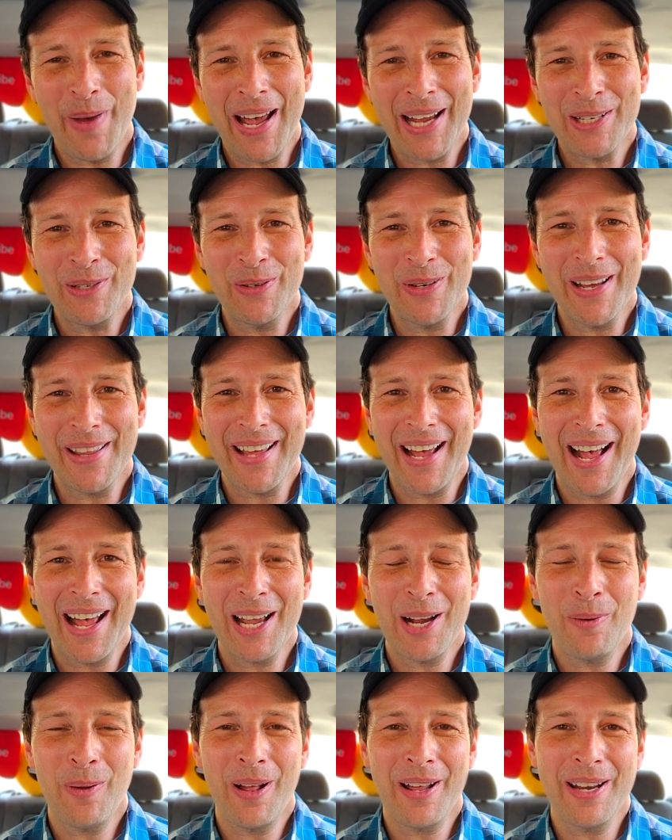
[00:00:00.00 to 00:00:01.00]
back to another
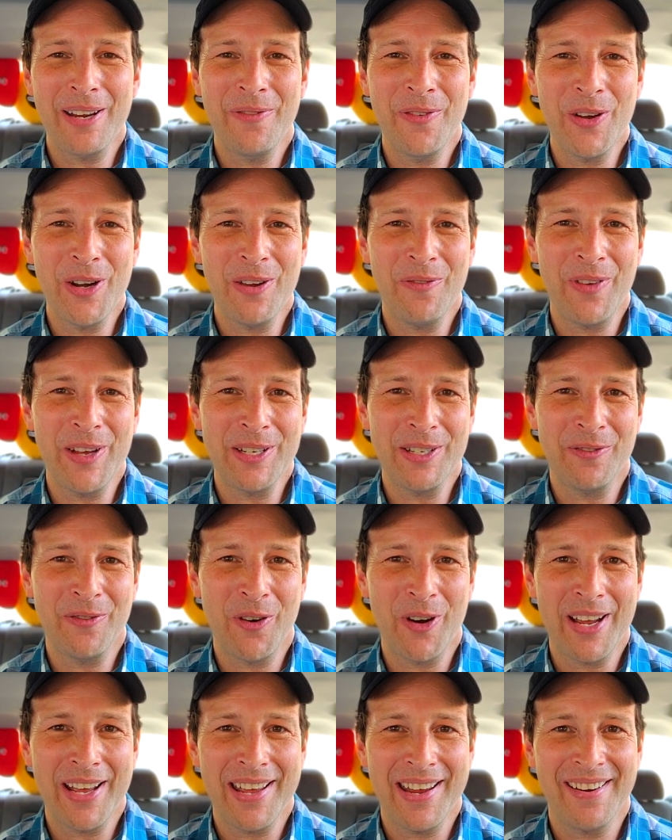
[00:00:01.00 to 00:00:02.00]
high quality foodie feature
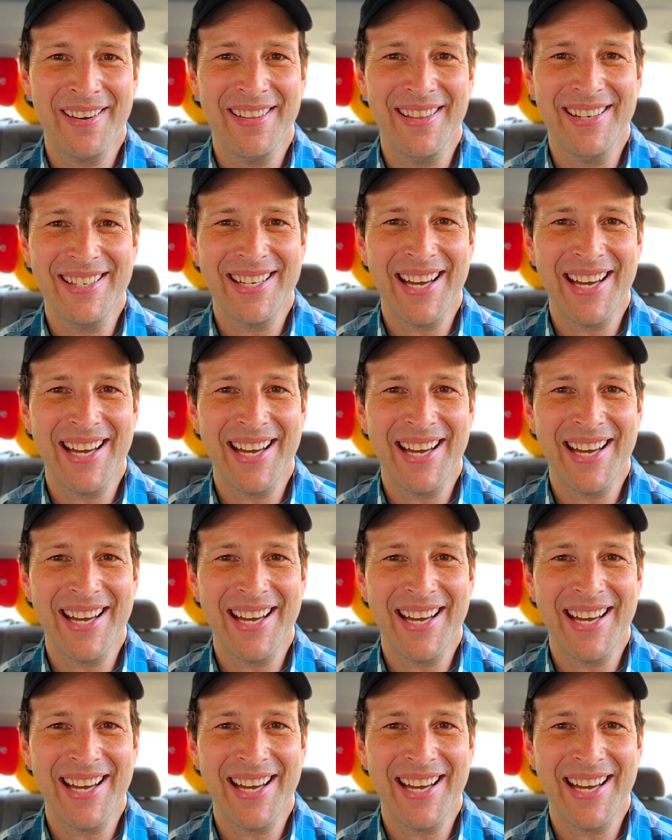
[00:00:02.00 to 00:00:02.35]
for you here on the